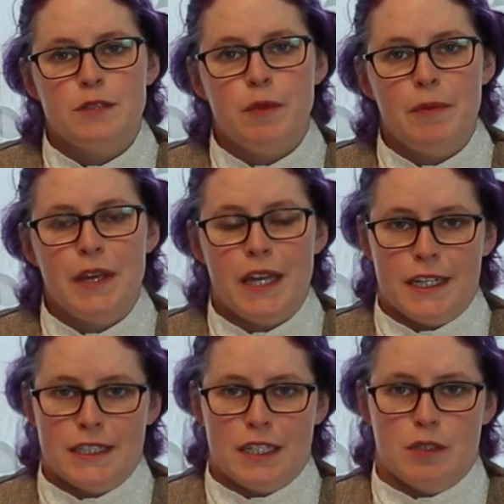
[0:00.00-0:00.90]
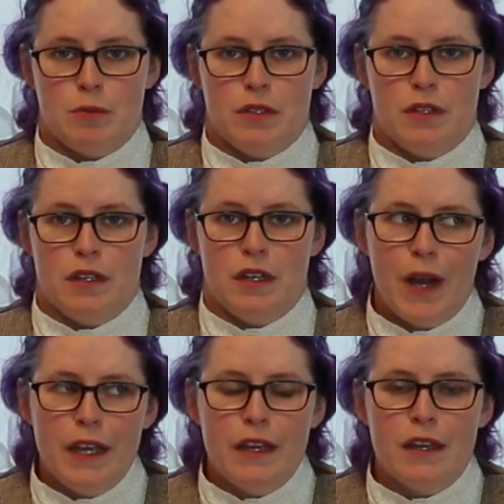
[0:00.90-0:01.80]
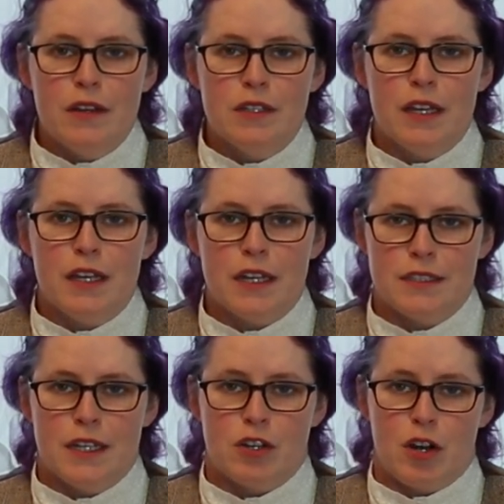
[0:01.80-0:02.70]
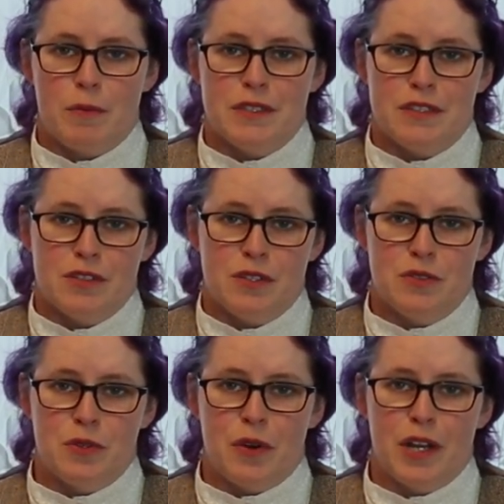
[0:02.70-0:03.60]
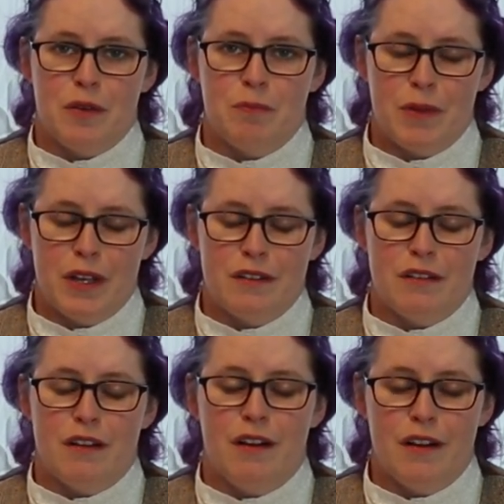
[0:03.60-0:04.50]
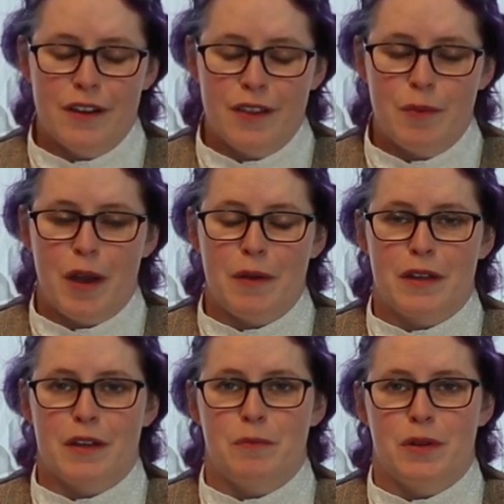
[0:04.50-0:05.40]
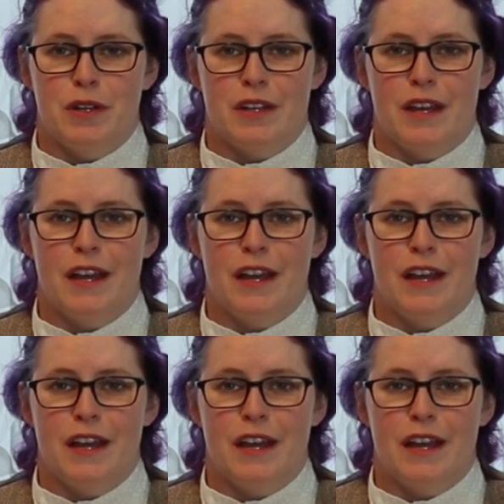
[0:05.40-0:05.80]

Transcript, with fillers: this may be inaccessible. Buying extant garments is also great, but hard on the pocketbook,